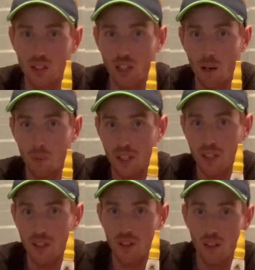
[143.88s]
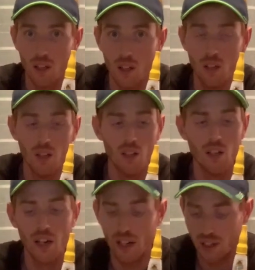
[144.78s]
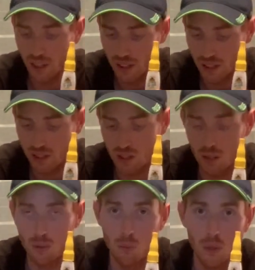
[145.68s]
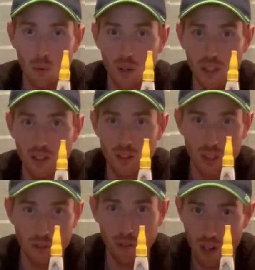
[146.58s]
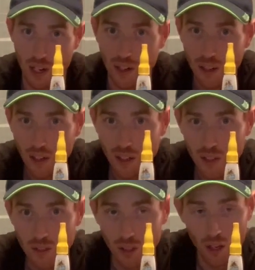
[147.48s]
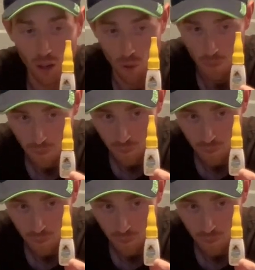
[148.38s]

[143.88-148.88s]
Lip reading: this helmet here, and it seems to be working just fine. So